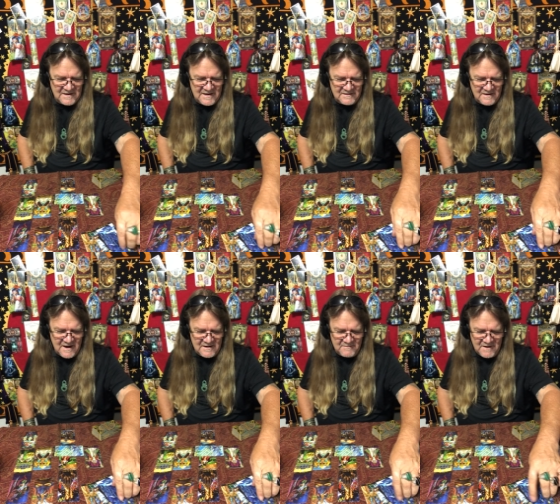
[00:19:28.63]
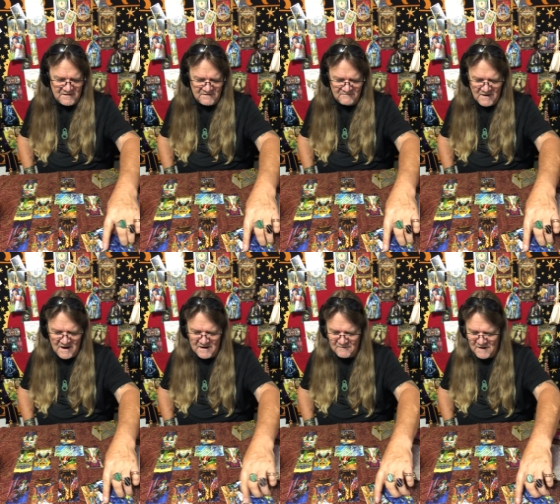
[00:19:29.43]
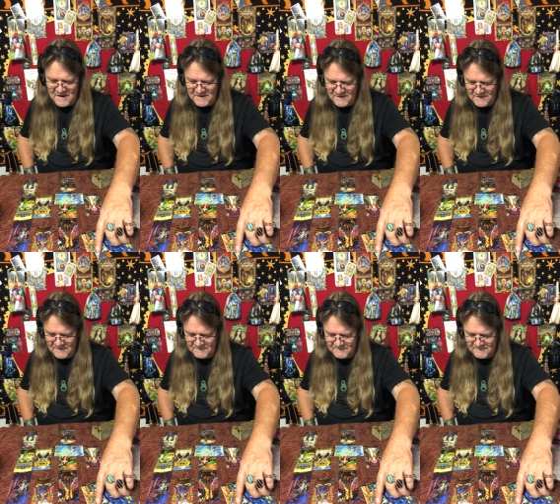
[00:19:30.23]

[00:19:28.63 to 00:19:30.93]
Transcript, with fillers: led and guided by the divine right here.